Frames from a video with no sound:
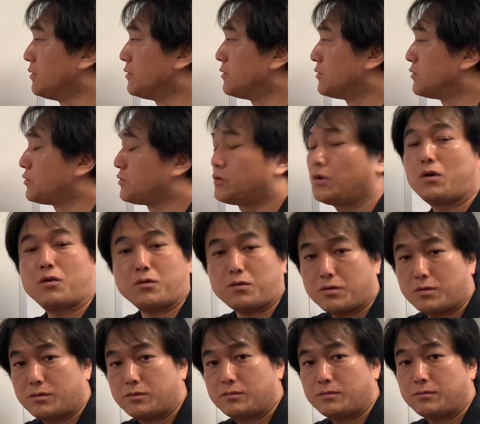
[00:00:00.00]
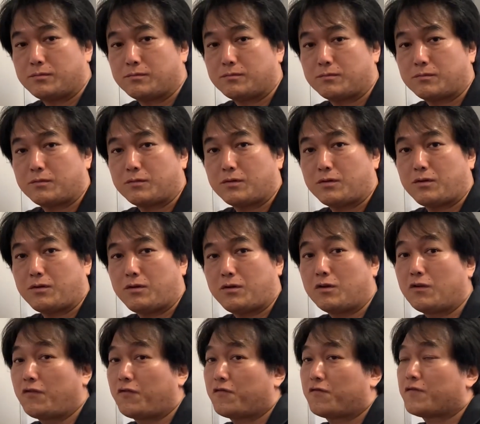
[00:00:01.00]
So,
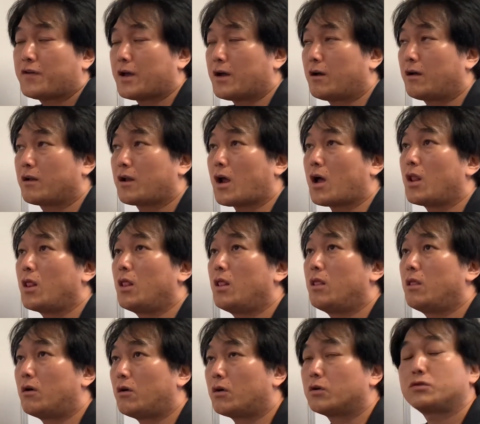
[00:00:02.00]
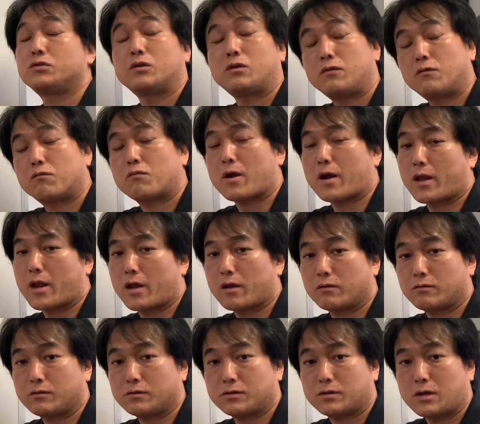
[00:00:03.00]
you found a lot of right
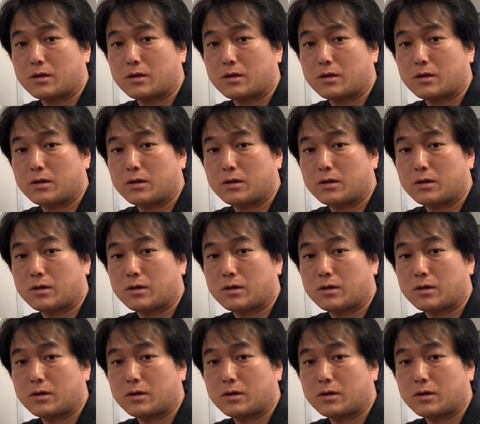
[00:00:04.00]
angles,